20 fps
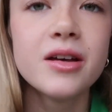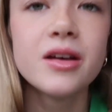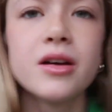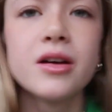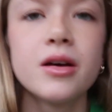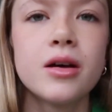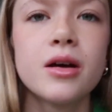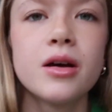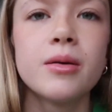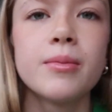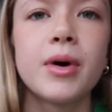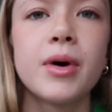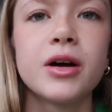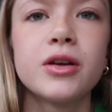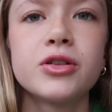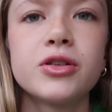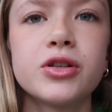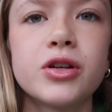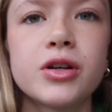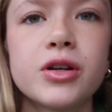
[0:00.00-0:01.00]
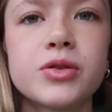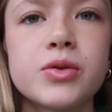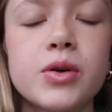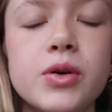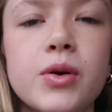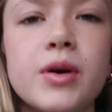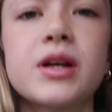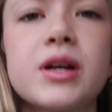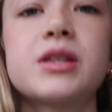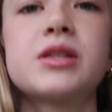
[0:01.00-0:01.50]
I'm about to show you guys real
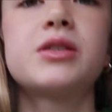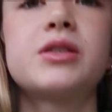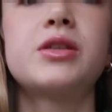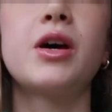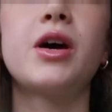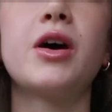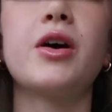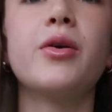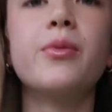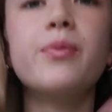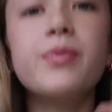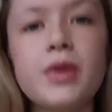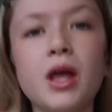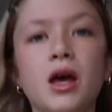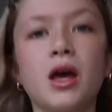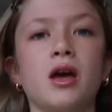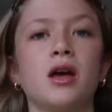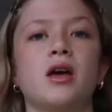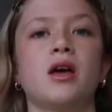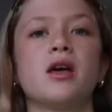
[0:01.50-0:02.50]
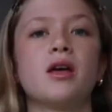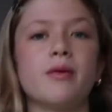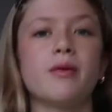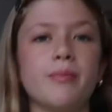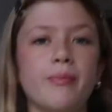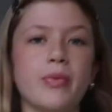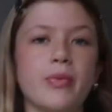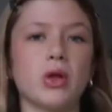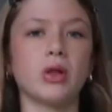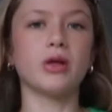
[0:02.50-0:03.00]
quick. So
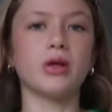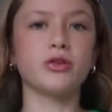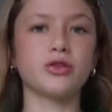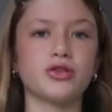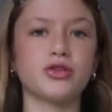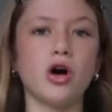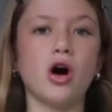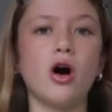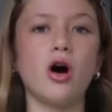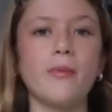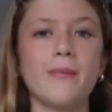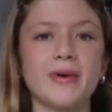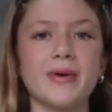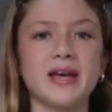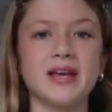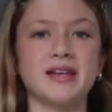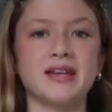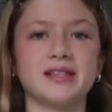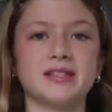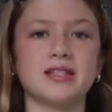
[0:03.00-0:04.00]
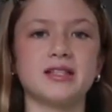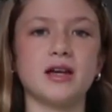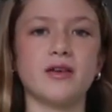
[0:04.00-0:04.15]
the little top is